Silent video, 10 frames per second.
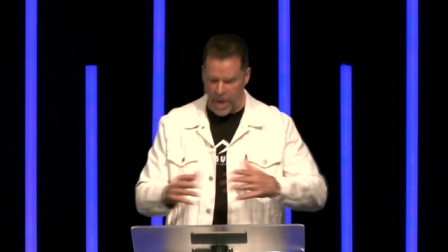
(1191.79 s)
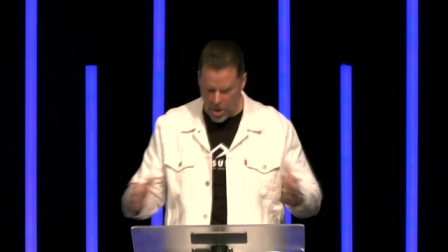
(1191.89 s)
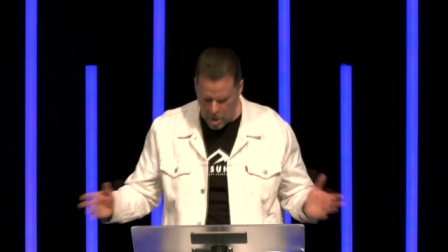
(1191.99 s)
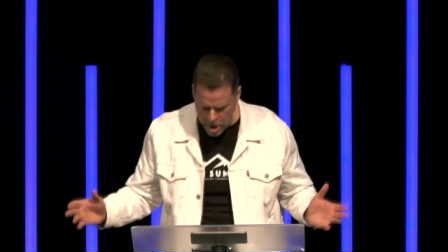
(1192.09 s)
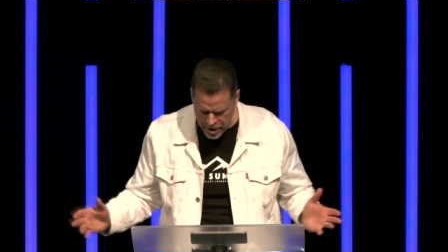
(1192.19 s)
they
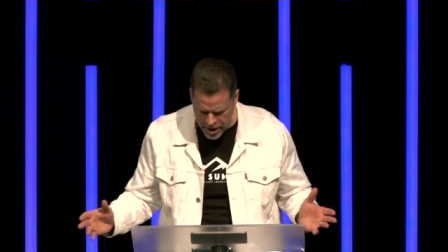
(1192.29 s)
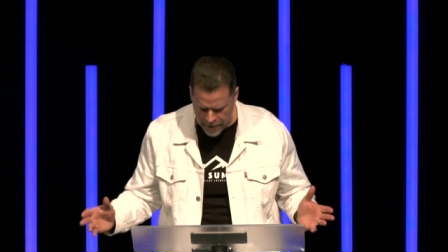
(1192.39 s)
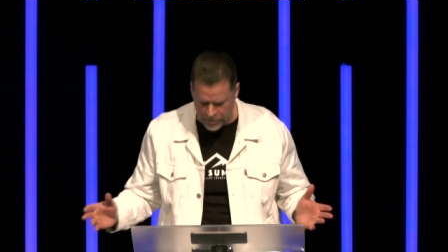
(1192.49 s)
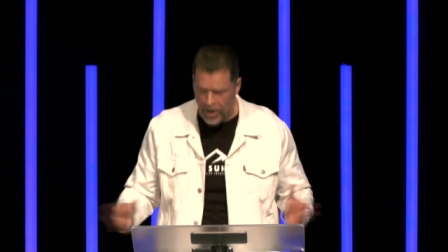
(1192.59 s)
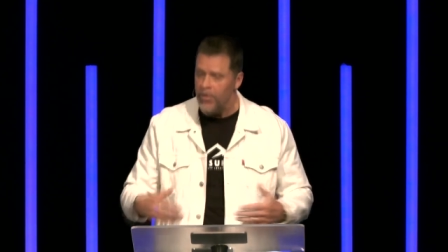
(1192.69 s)
heard
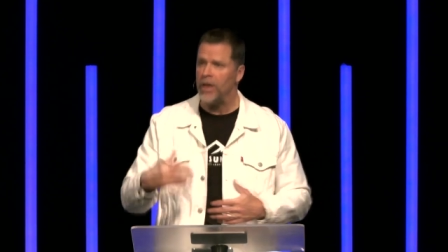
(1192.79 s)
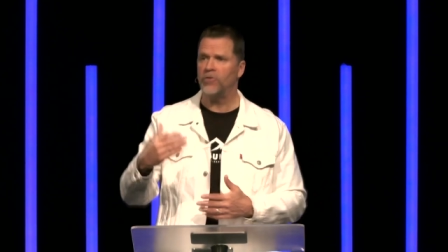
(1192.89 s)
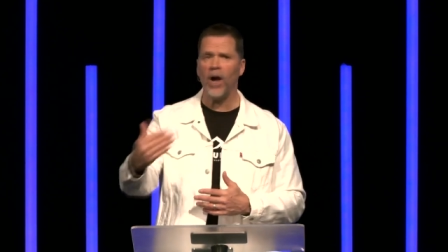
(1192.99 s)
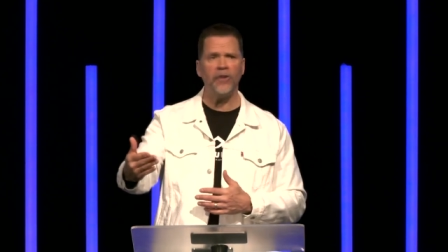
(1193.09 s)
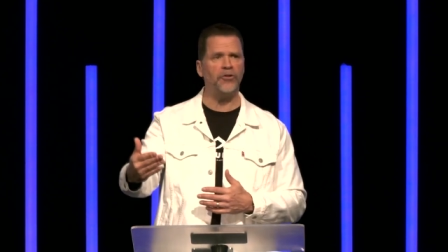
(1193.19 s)
him, they
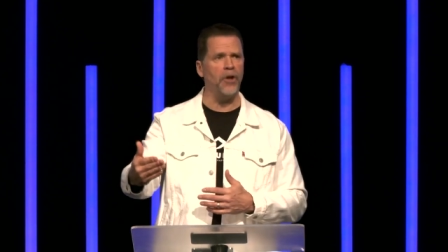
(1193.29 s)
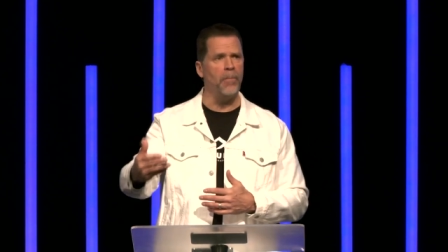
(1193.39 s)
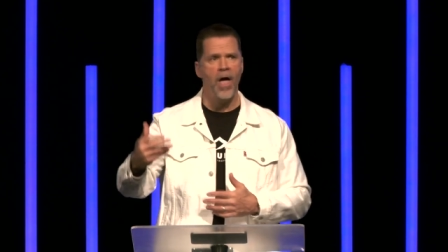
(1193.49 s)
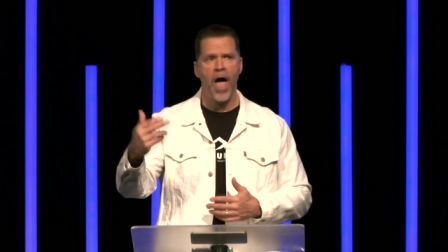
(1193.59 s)
touched him.